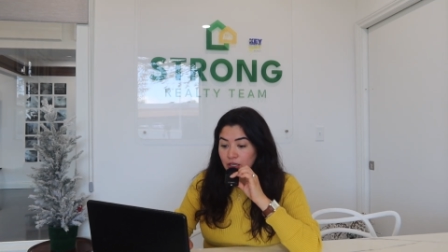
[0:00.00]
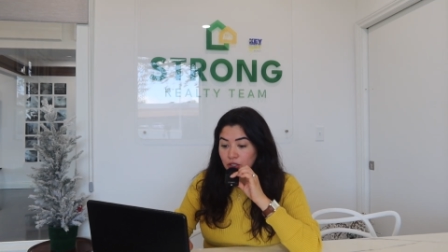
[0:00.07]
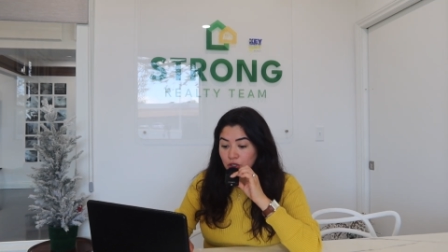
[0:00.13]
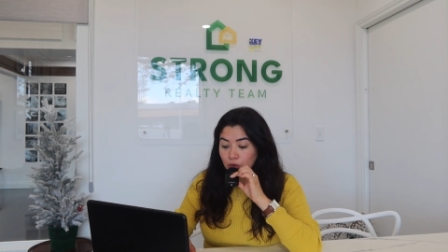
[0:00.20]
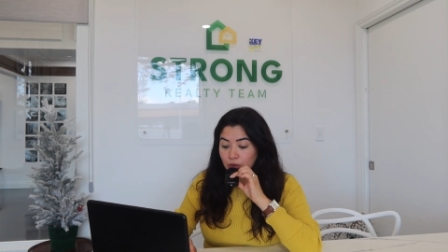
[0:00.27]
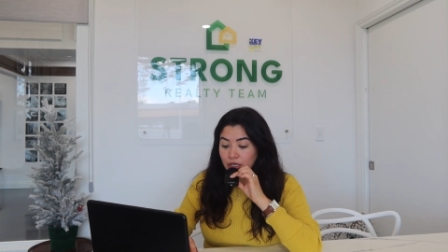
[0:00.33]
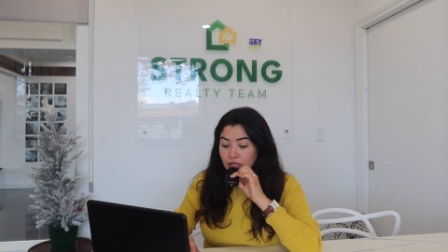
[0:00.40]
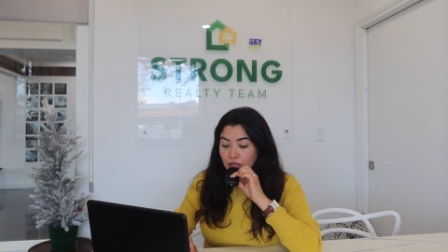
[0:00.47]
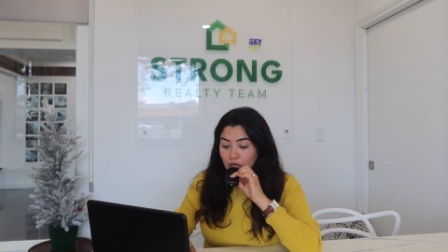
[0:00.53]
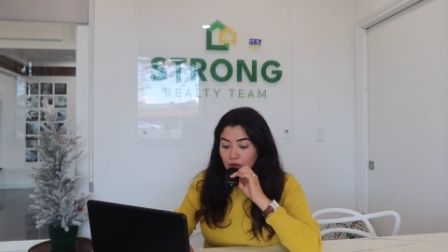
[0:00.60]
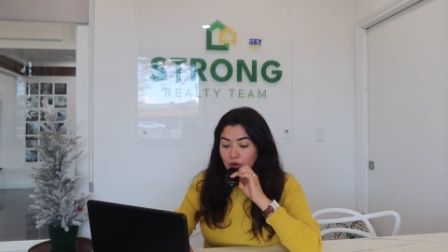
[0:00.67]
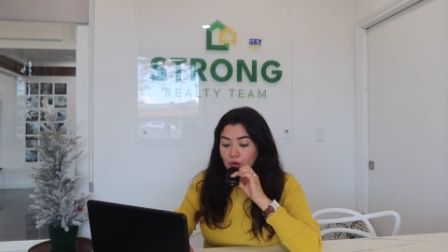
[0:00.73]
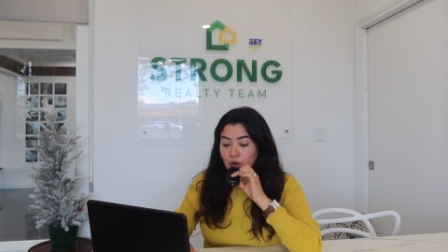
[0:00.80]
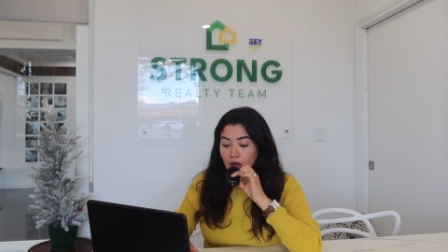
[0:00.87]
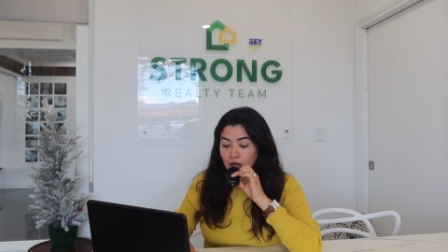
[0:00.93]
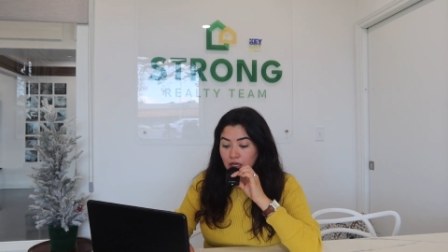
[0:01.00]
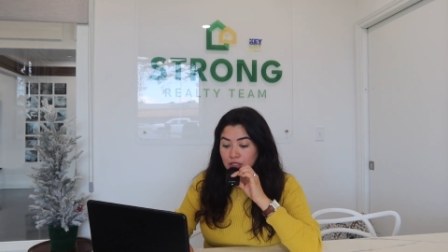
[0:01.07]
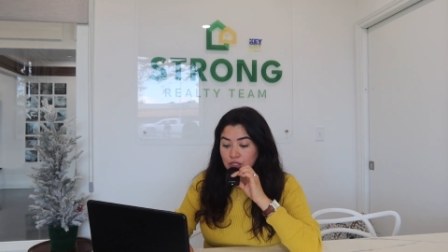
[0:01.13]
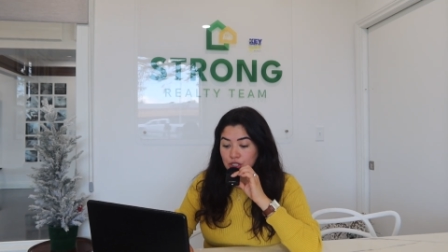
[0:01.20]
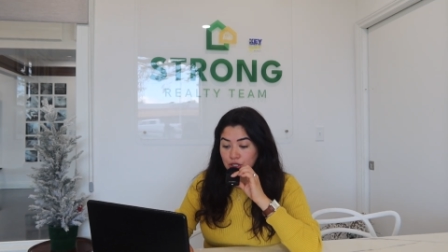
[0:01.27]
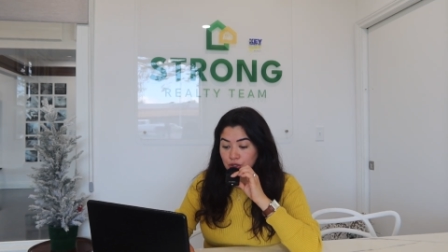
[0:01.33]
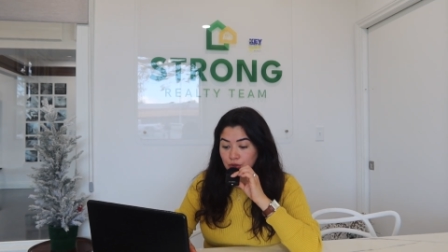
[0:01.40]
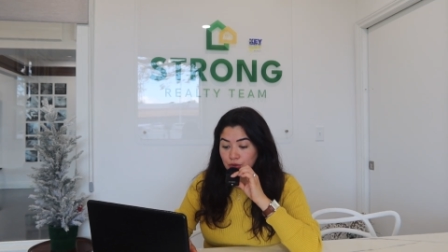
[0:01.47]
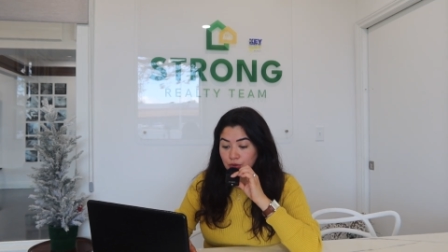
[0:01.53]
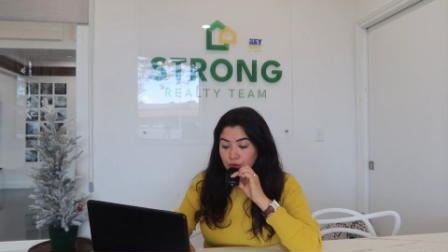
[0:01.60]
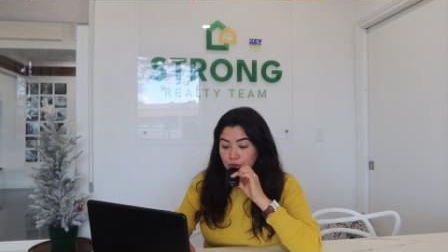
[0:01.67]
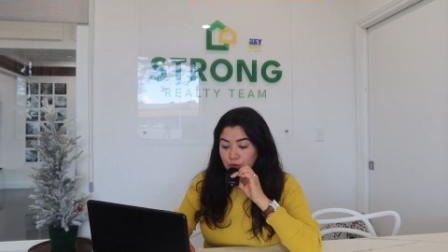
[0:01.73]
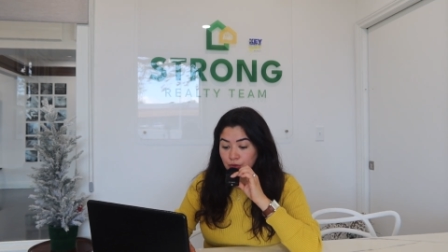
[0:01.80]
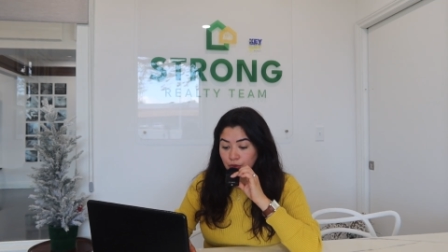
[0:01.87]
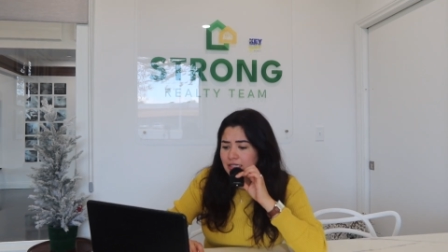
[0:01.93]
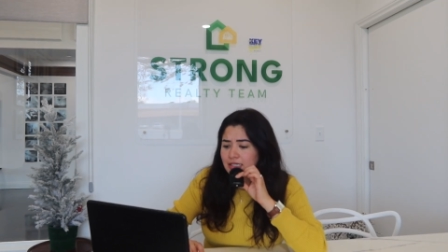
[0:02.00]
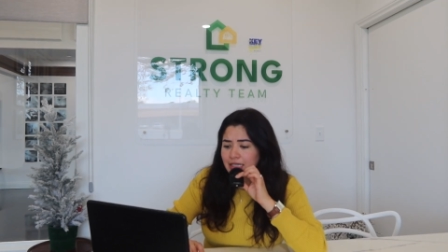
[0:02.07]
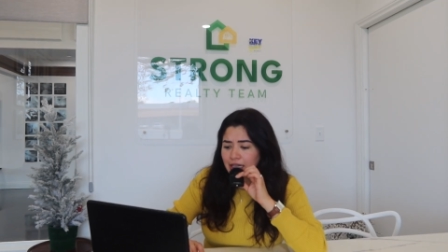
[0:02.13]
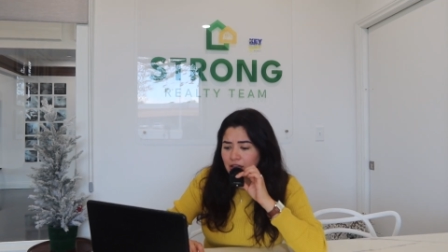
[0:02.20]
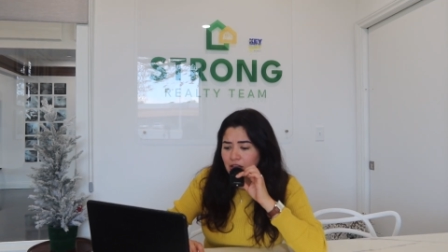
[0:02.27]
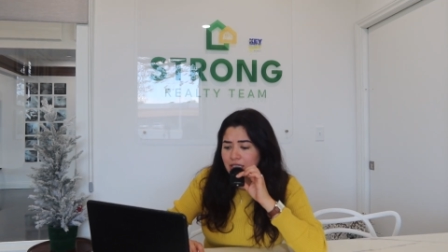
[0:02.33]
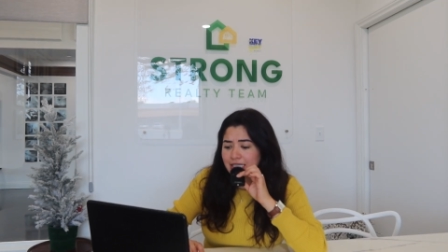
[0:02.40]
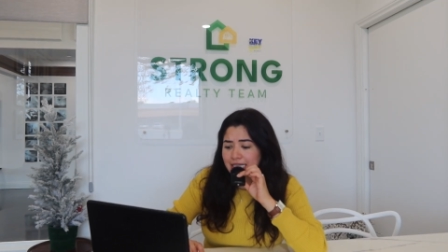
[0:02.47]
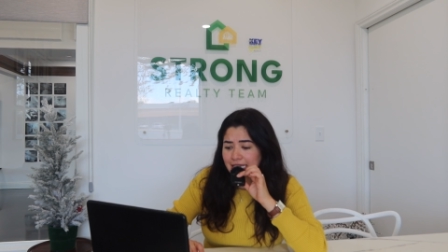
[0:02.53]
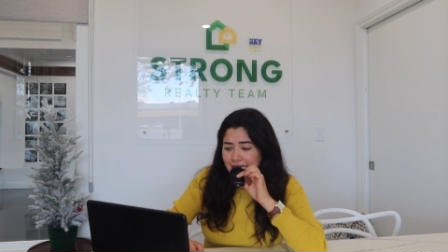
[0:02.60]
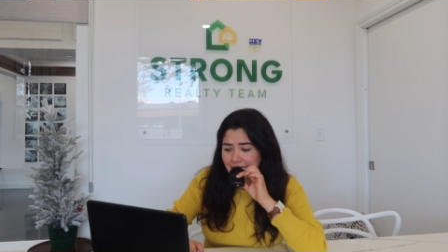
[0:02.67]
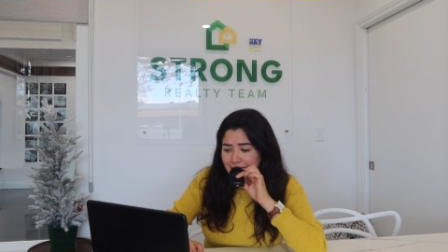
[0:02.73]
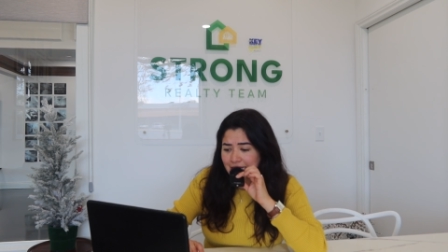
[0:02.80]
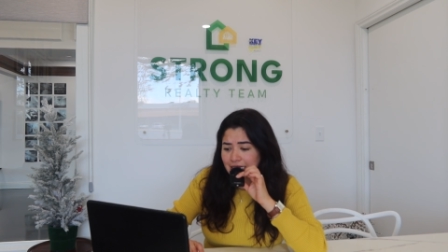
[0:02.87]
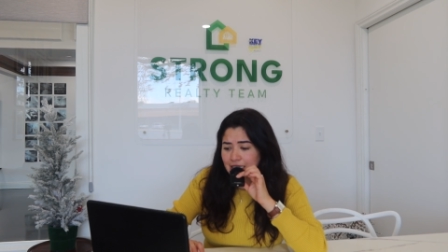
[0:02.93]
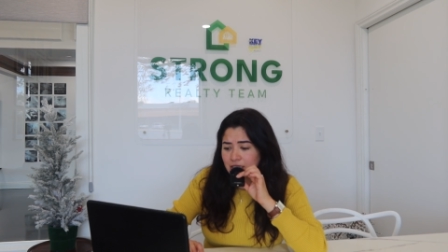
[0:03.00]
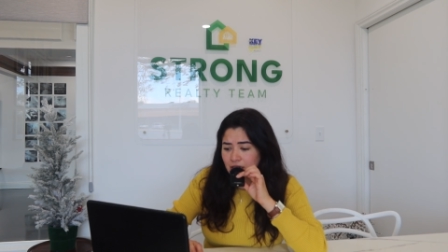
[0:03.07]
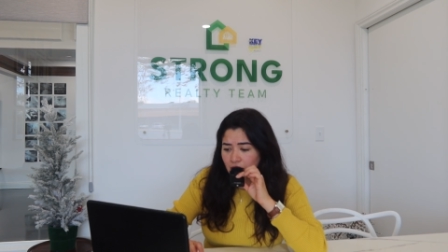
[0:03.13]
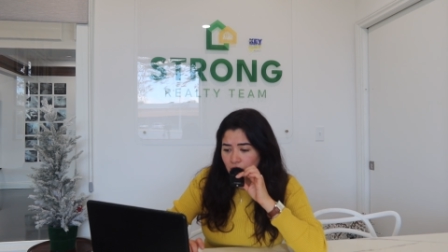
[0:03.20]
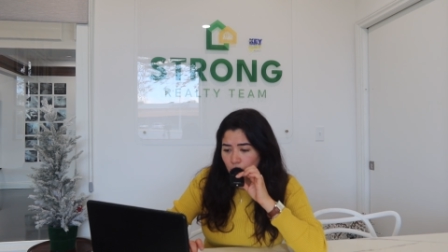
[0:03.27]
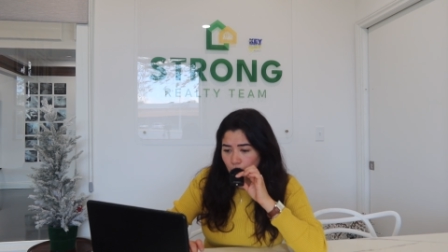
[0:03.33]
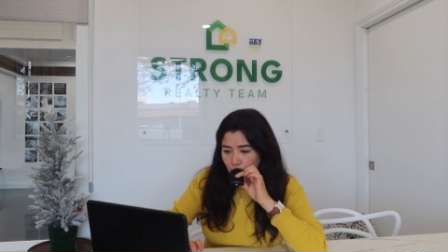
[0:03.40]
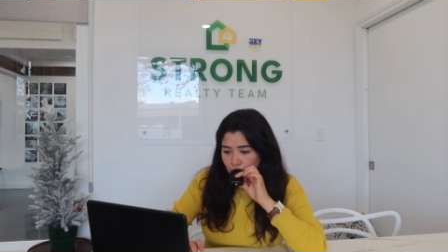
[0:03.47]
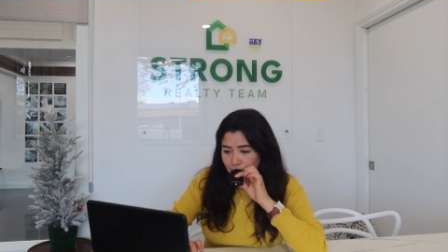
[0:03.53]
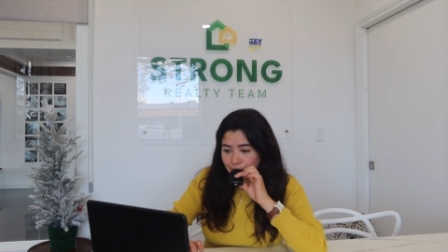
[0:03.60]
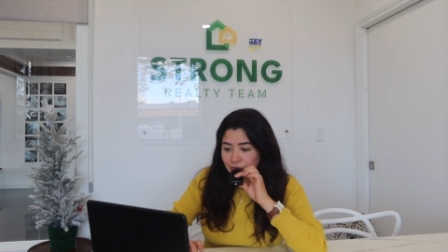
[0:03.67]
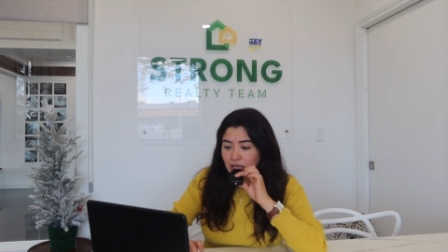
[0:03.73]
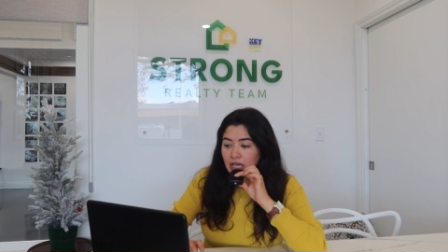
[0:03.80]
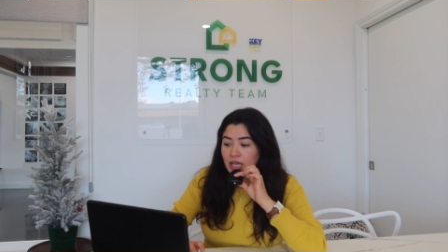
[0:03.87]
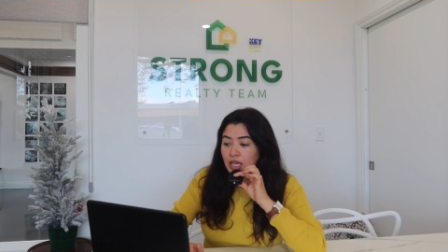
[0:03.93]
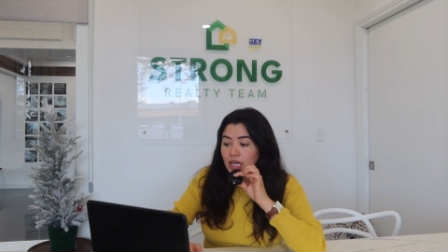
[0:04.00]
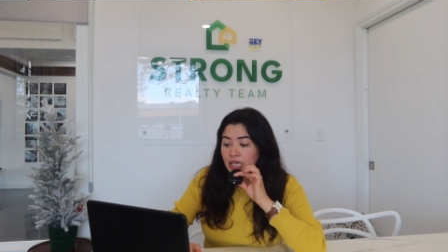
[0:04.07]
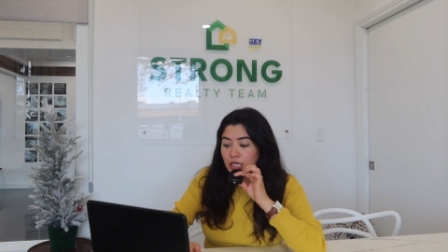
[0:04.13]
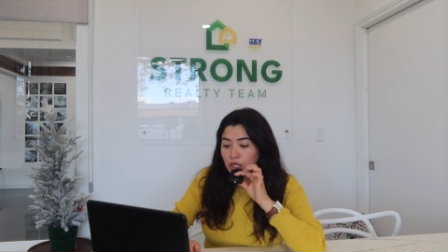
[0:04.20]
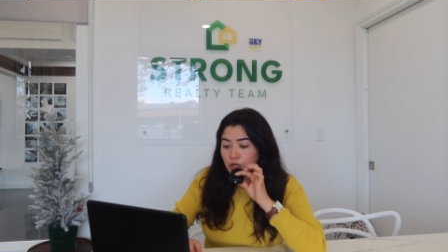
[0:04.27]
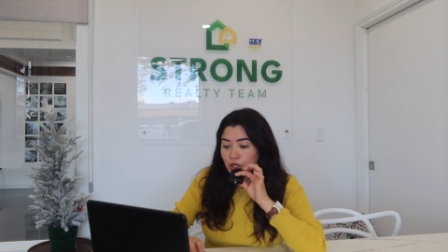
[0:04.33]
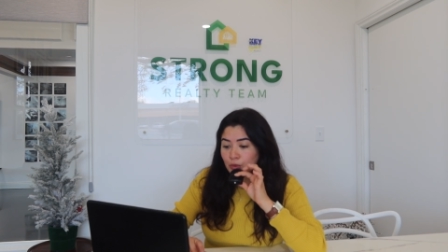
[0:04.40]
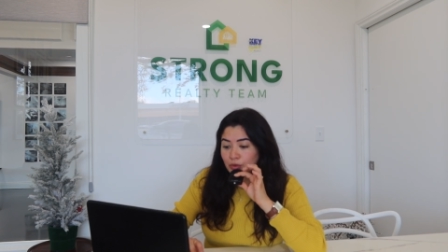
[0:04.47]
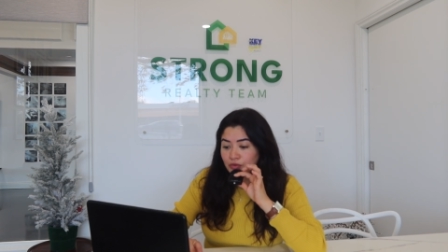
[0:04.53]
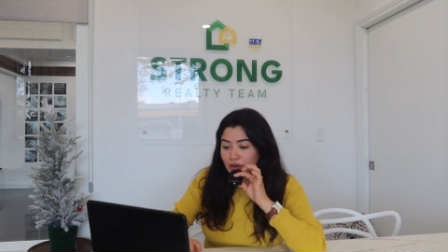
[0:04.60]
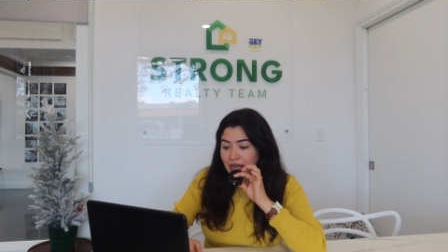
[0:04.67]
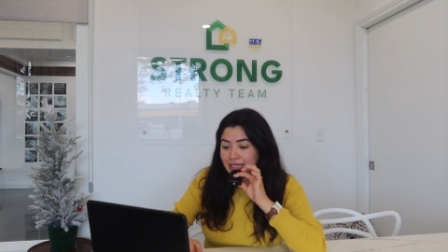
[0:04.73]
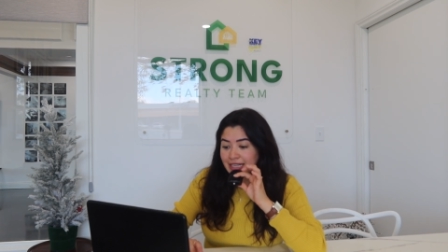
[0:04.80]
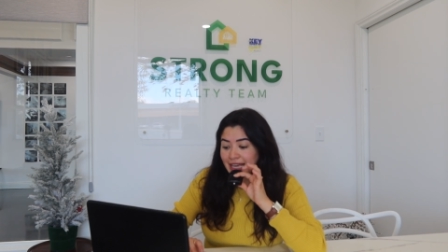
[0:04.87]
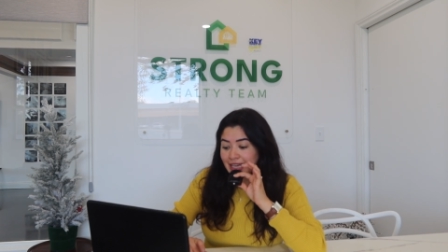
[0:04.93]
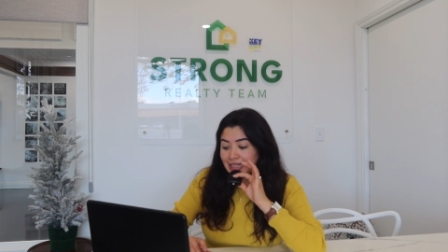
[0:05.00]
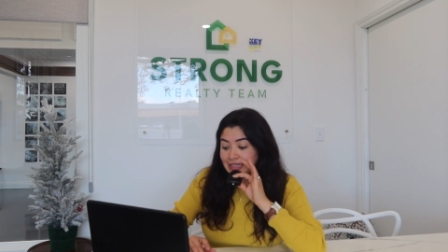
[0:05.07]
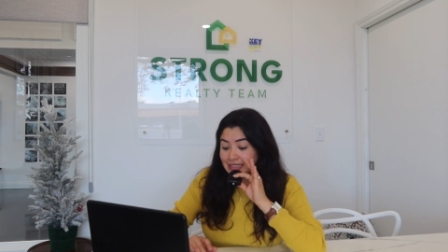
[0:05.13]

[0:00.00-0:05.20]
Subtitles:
you can go on to santaclausend.org. Here you will find a